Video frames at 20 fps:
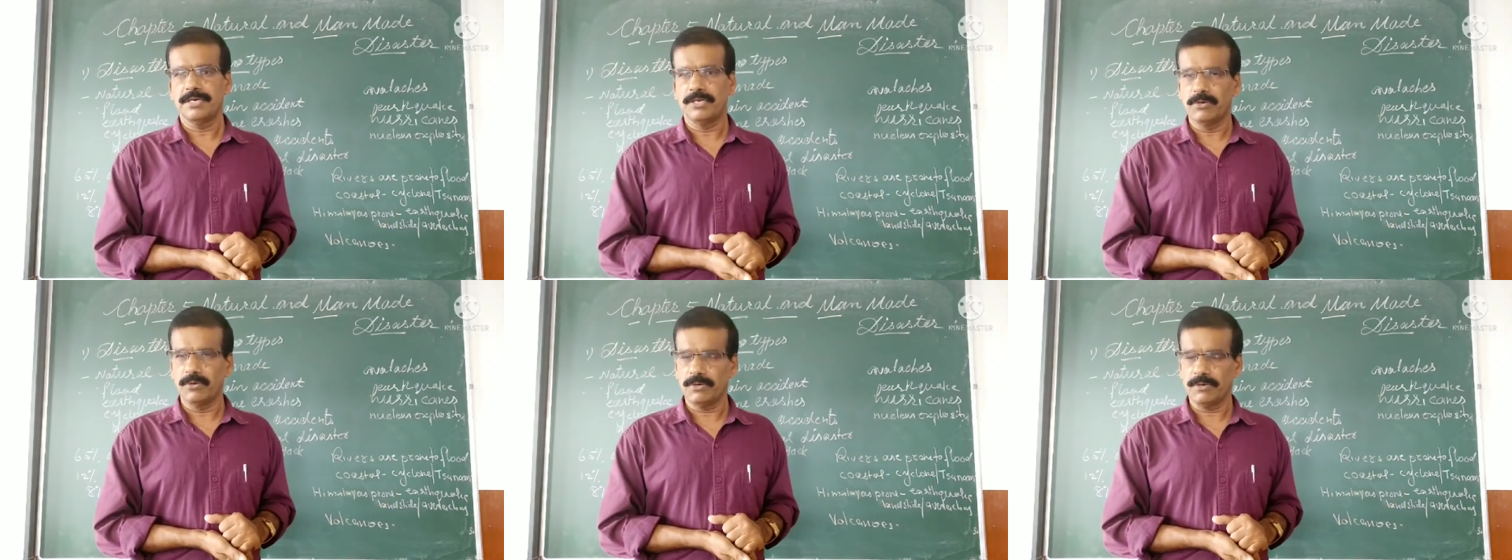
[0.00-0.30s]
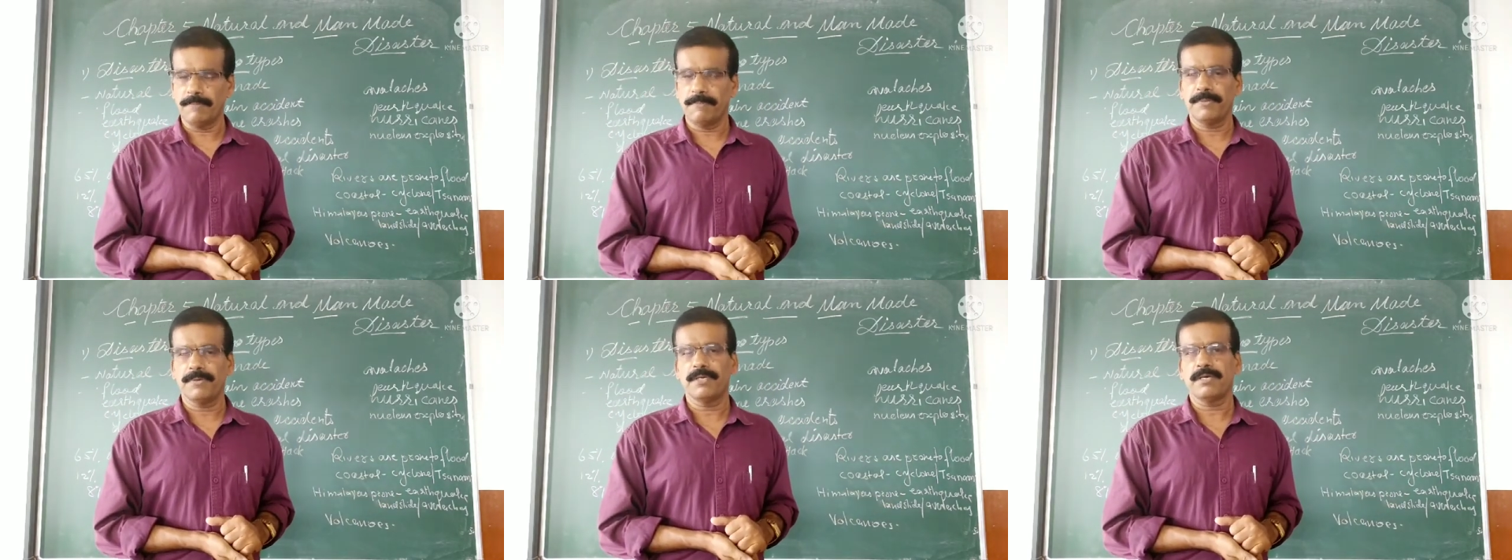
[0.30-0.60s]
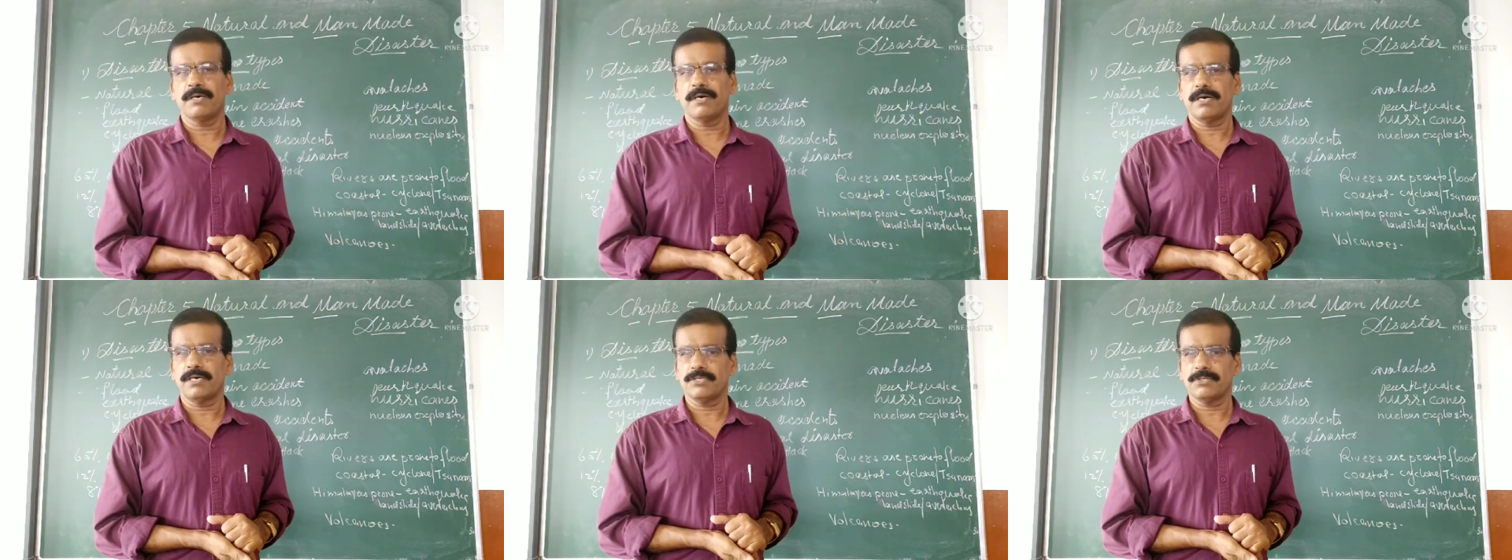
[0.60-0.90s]

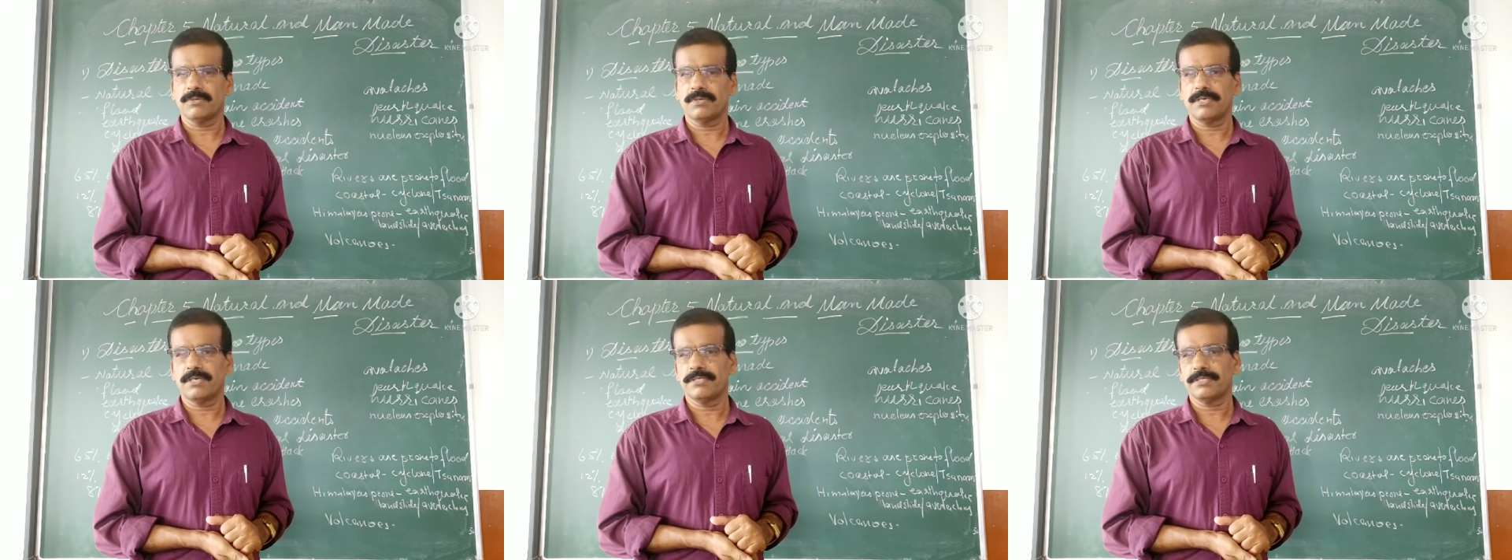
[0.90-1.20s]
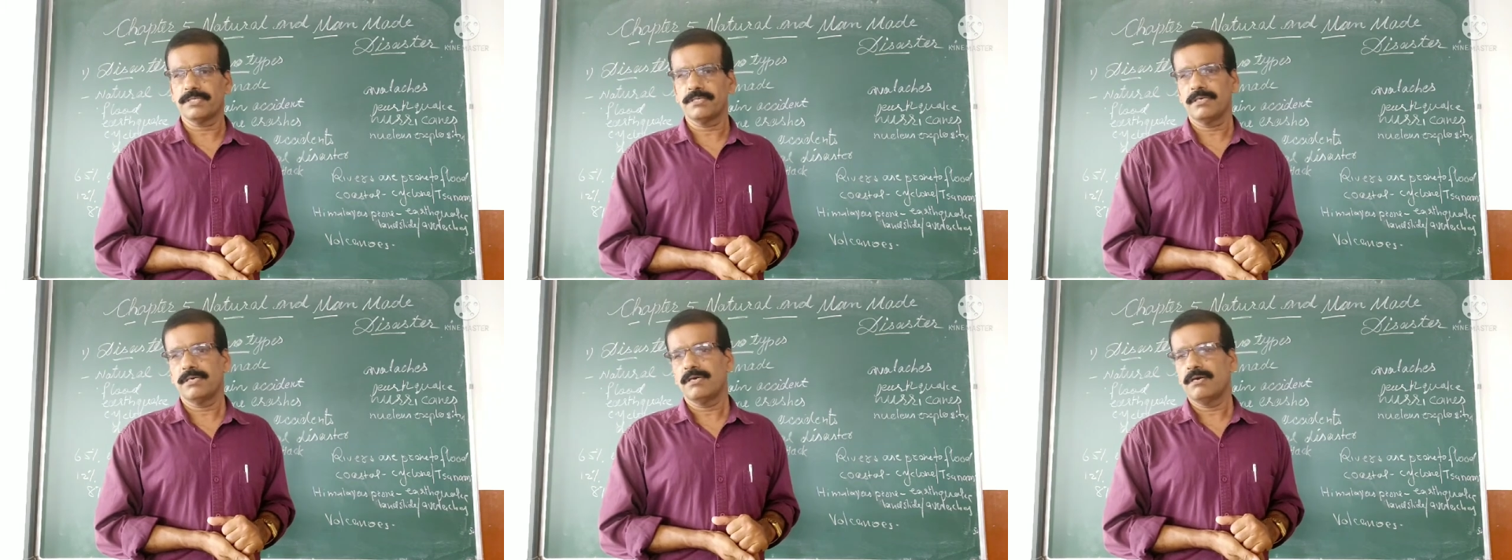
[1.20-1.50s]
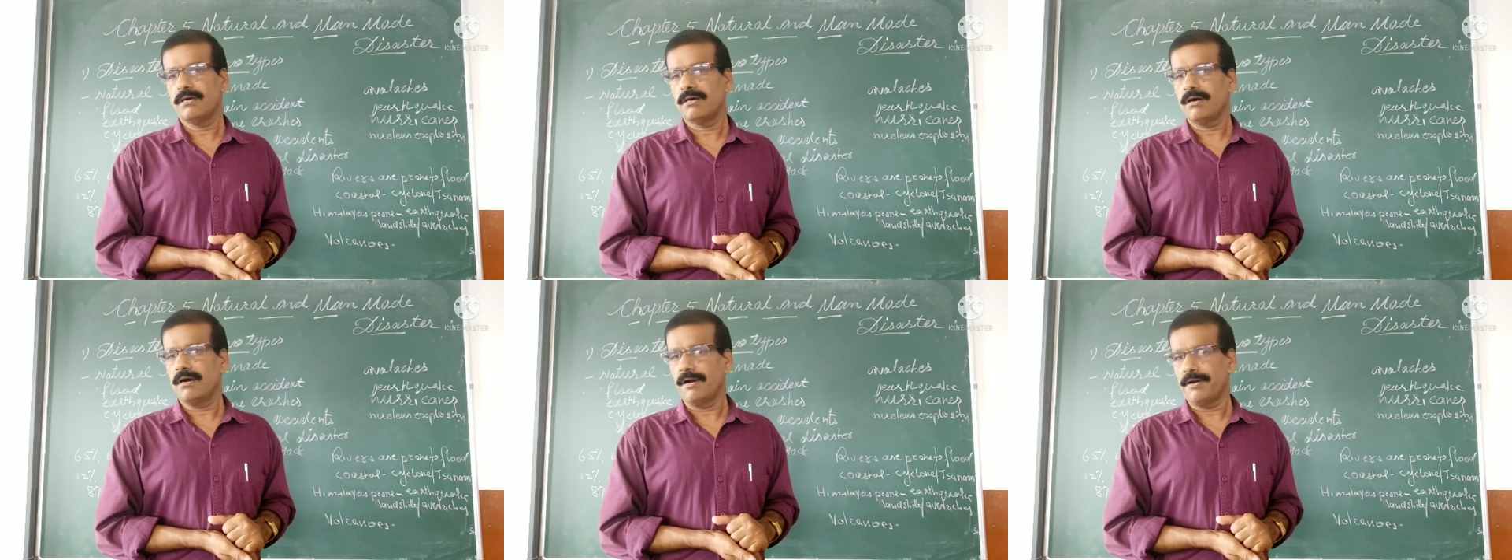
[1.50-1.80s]
developed as well as
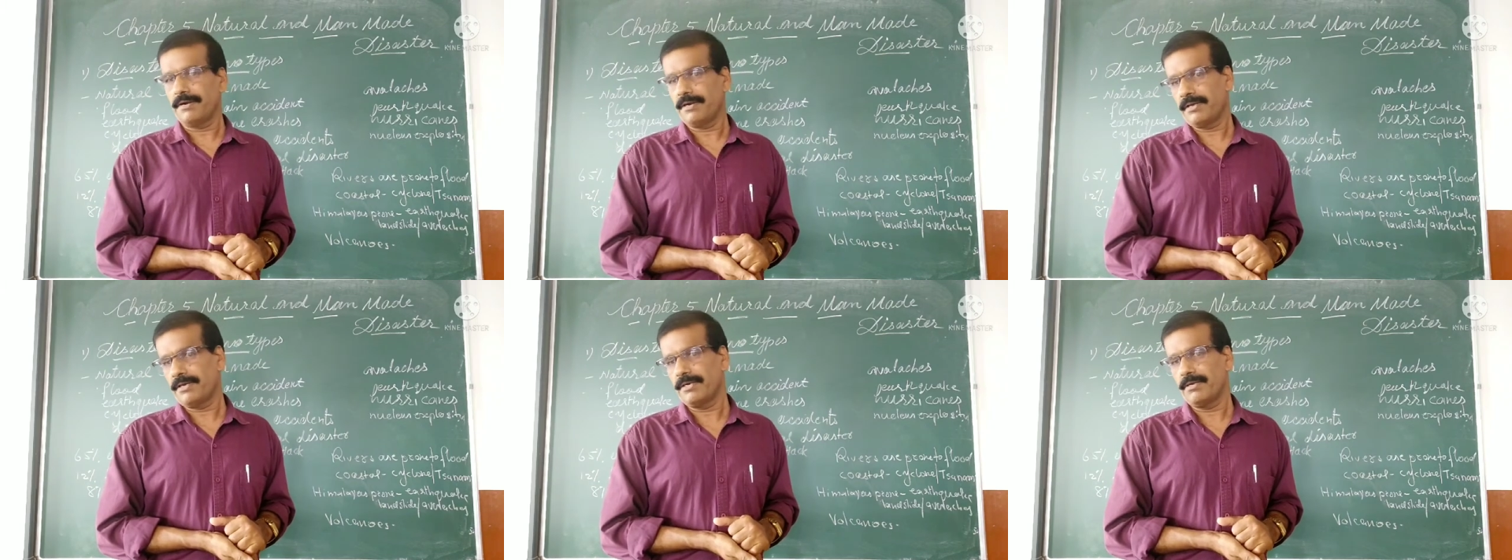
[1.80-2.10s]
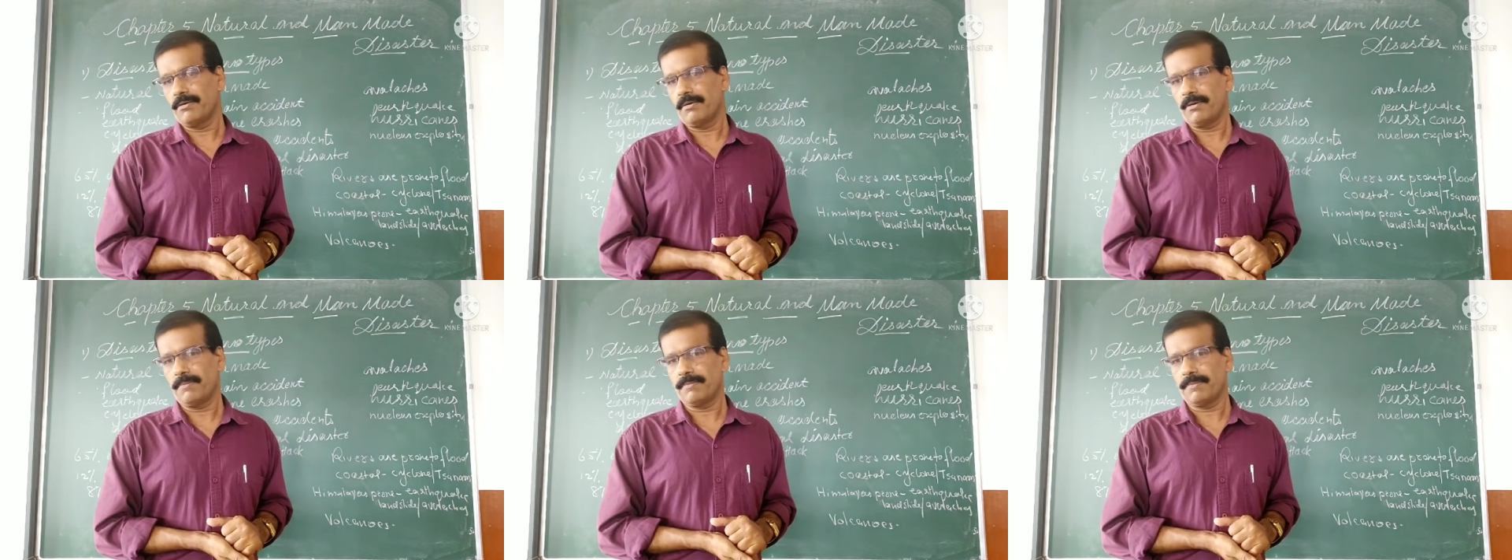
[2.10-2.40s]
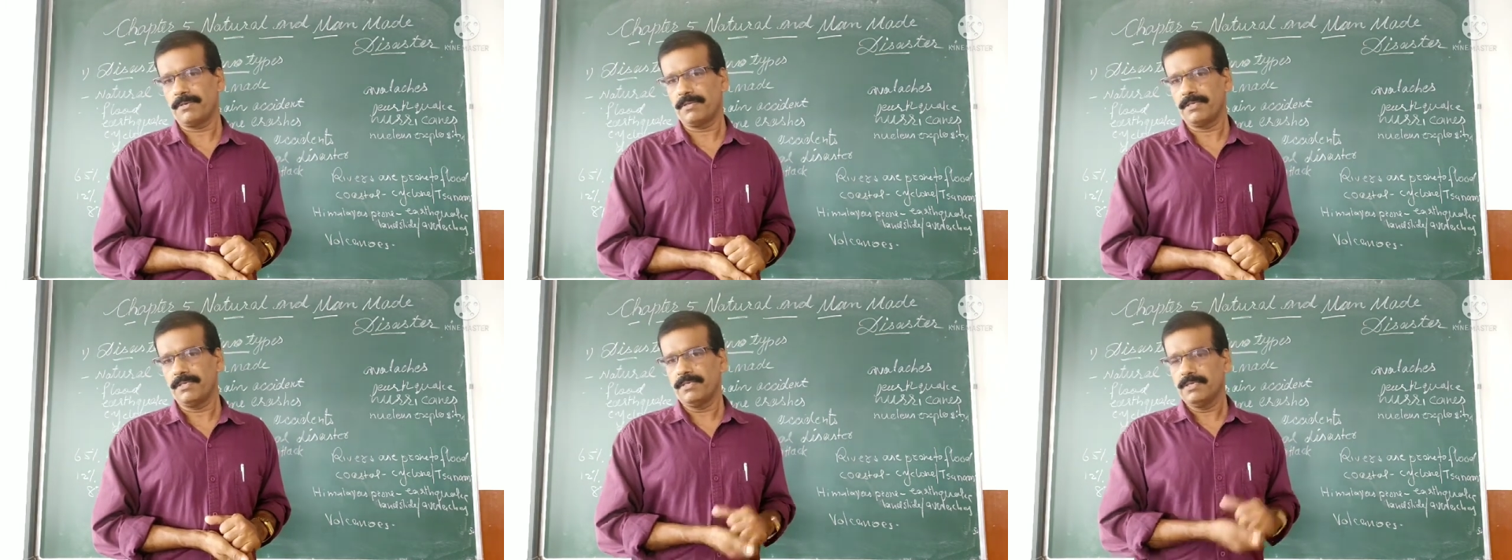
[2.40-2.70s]

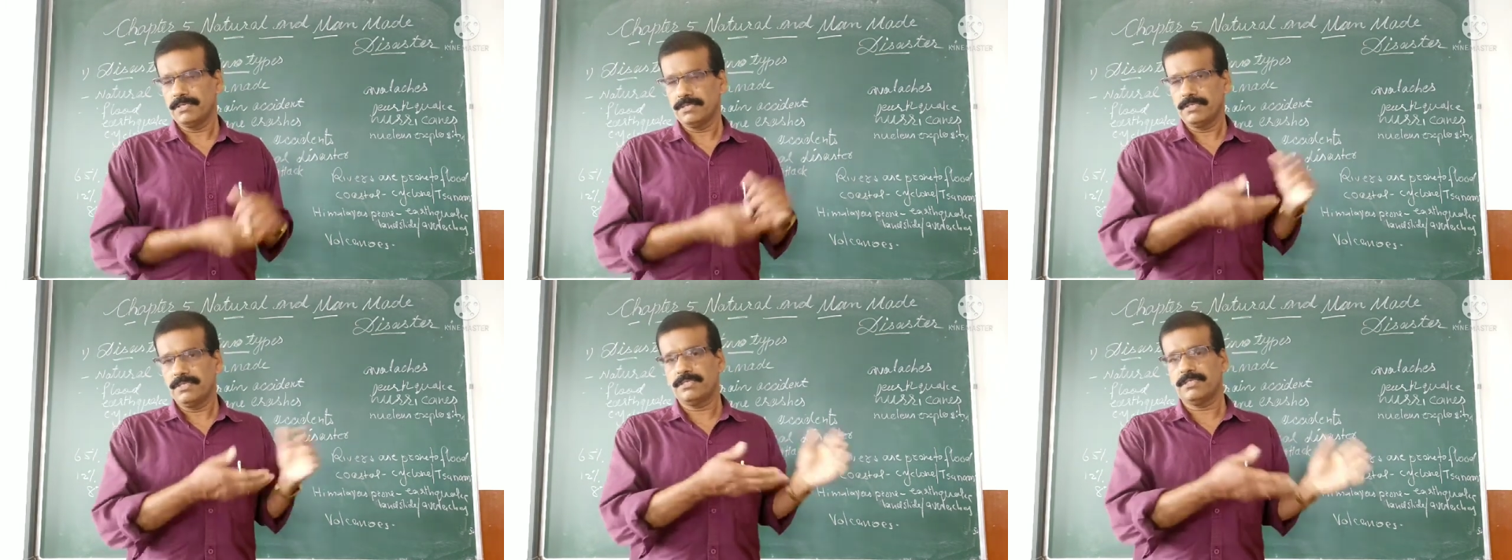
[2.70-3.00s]
underdeveloped.